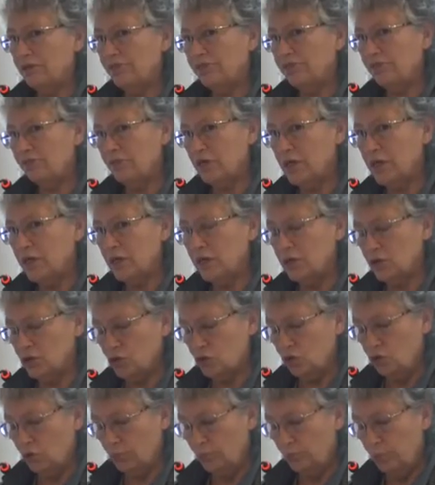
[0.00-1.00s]
a frieze
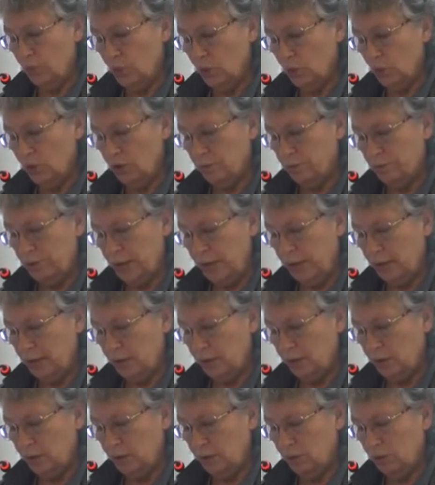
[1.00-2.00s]
or border
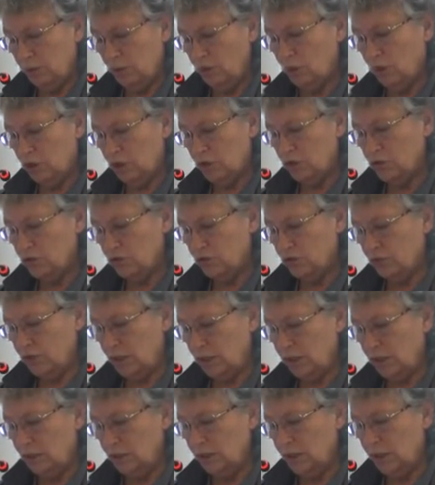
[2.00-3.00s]
pattern, or
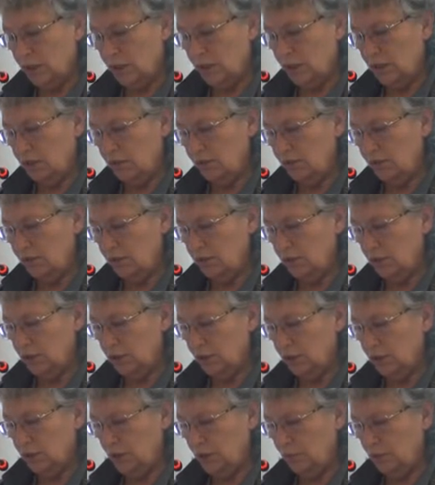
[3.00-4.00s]
constructing an
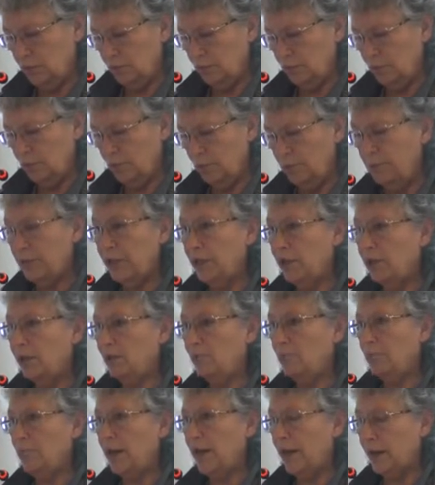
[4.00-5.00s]
infinitely
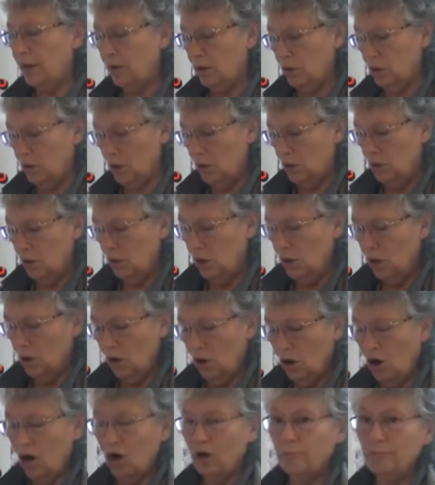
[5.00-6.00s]
repeating pattern
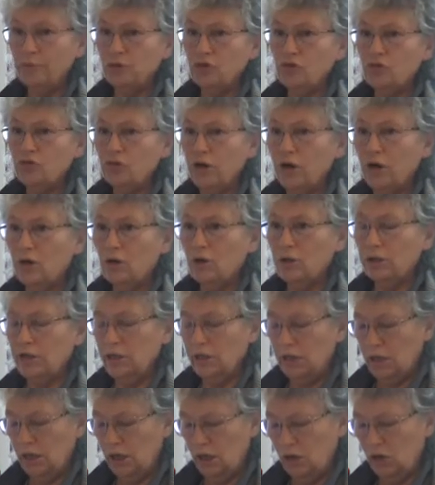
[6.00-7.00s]
arbitrarily
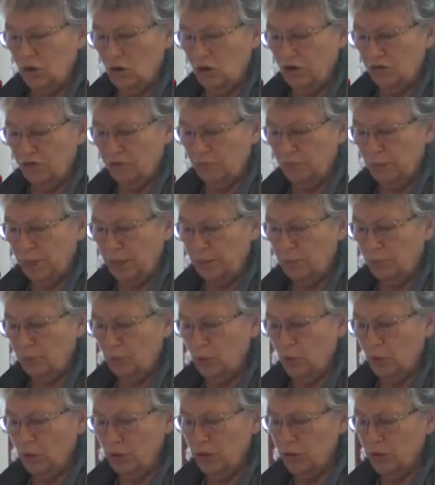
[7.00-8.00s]
cut off by
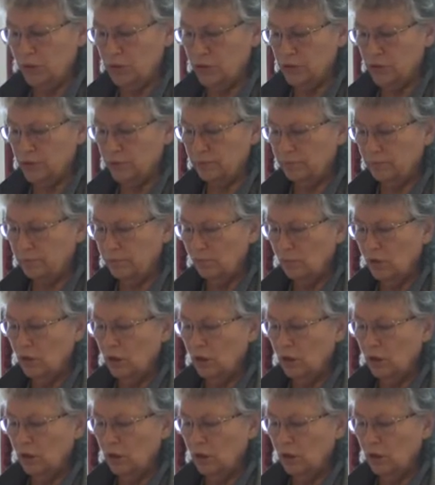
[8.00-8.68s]
borders.